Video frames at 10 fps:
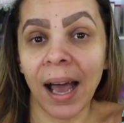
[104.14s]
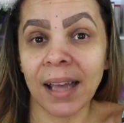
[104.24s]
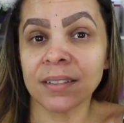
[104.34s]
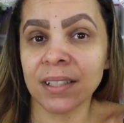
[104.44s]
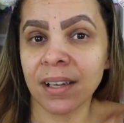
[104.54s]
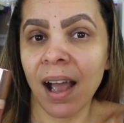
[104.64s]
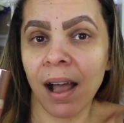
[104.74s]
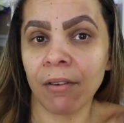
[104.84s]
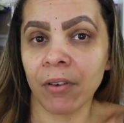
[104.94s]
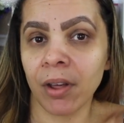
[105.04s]
I did
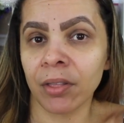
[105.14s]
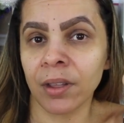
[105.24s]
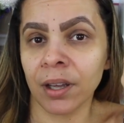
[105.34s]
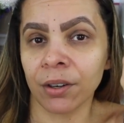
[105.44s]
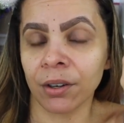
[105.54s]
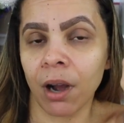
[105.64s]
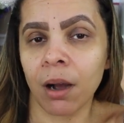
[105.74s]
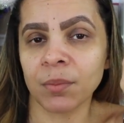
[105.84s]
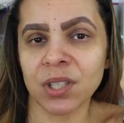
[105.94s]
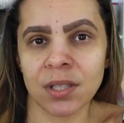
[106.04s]
have their
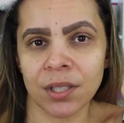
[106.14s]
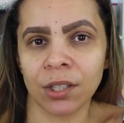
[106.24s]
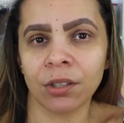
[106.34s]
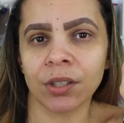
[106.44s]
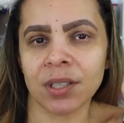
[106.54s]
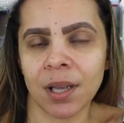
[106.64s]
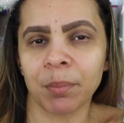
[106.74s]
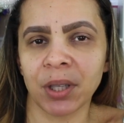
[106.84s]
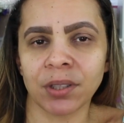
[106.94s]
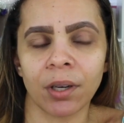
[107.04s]
concealer because I
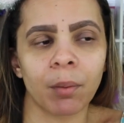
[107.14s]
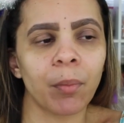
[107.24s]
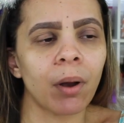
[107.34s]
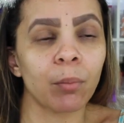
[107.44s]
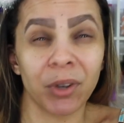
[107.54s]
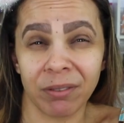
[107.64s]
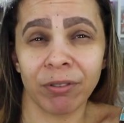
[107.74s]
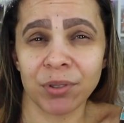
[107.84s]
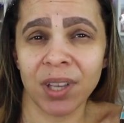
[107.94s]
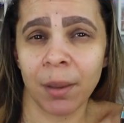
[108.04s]
picked it up when it
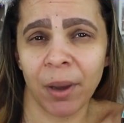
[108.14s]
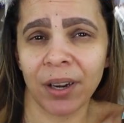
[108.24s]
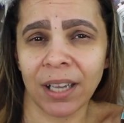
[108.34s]
first came out.